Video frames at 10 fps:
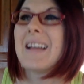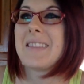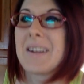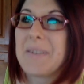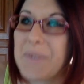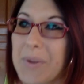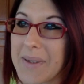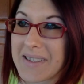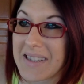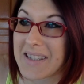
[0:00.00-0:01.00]
there are a few
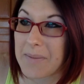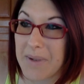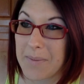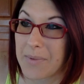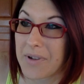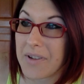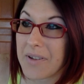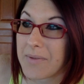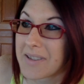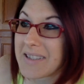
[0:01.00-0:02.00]
reasons that
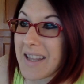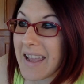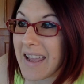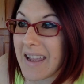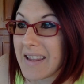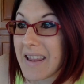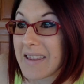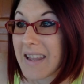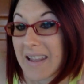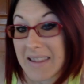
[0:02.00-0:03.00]
people would say
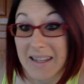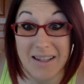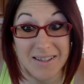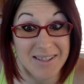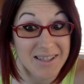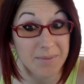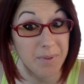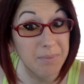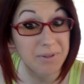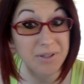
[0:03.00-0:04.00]
that they think autistic
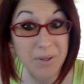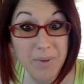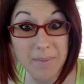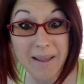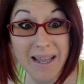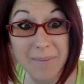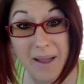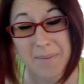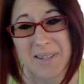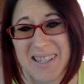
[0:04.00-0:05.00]
people don't wear makeup.
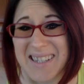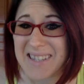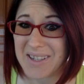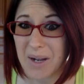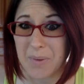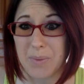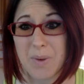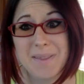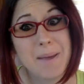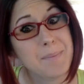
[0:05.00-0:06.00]
I'm just gonna start with
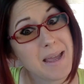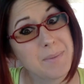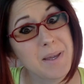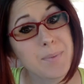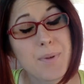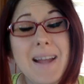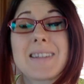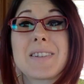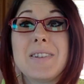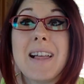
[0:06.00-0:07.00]
one that might be a
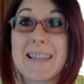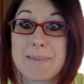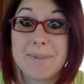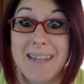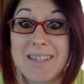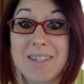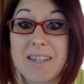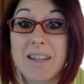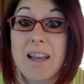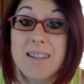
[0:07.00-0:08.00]
practical
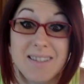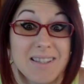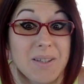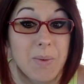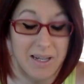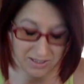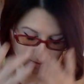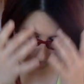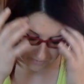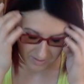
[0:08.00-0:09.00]
explanation. Sensory
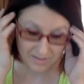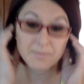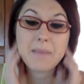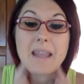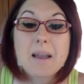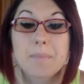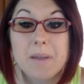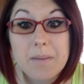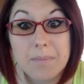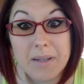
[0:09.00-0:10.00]
issues. Makeup
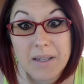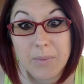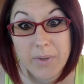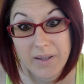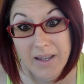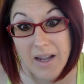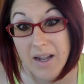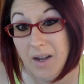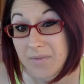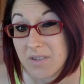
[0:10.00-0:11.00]
can be really
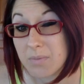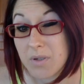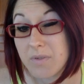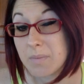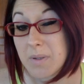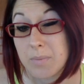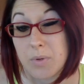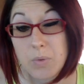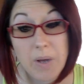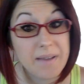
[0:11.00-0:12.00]
uncomfortable for
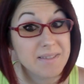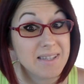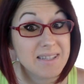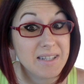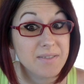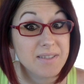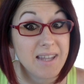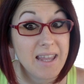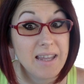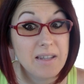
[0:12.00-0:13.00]
people who have sensitive
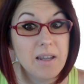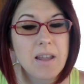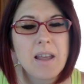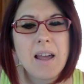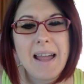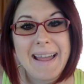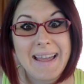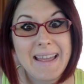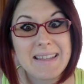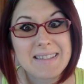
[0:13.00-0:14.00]
skin
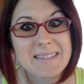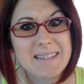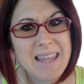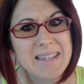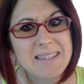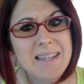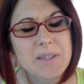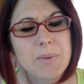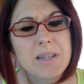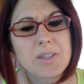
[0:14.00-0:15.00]
and skin
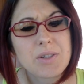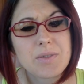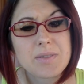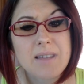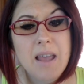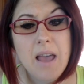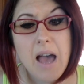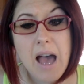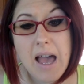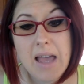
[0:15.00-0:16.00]
sensory issues.
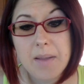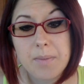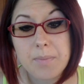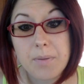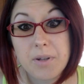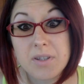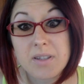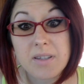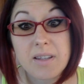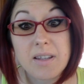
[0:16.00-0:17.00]
I
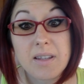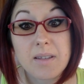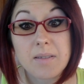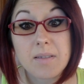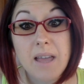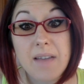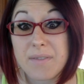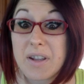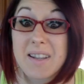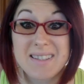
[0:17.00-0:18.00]
personally have
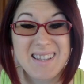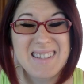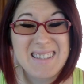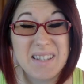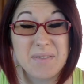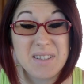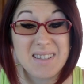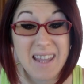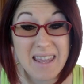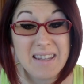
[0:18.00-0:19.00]
very sensitive
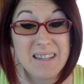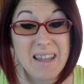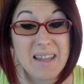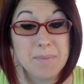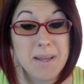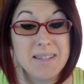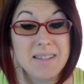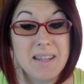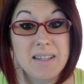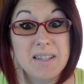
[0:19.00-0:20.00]
skin, and my
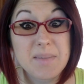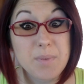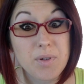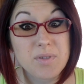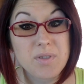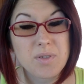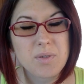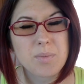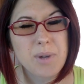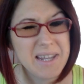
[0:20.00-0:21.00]
skin is prone
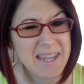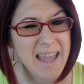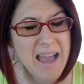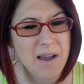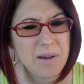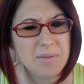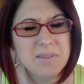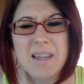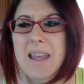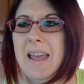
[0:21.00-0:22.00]
to breaking
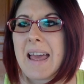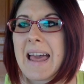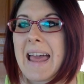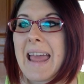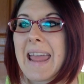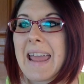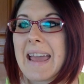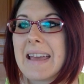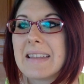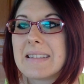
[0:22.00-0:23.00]
out,
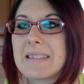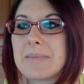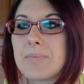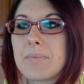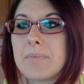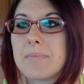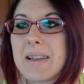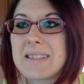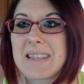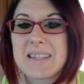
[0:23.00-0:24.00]
and my
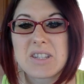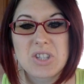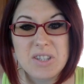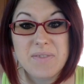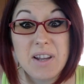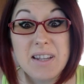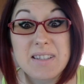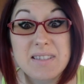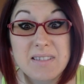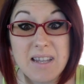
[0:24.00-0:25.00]
skin is just very
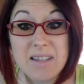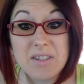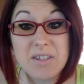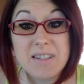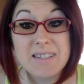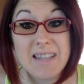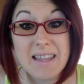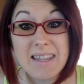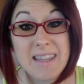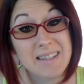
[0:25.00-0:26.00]
tender and
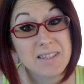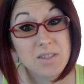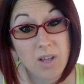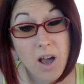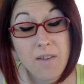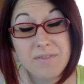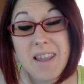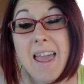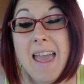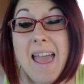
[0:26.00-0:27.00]
delicate and soft,
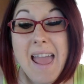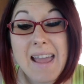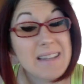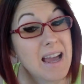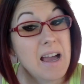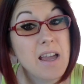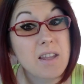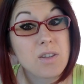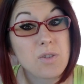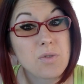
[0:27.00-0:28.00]
and I
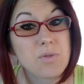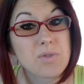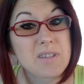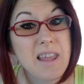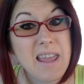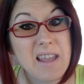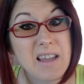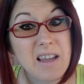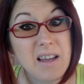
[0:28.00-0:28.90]
use like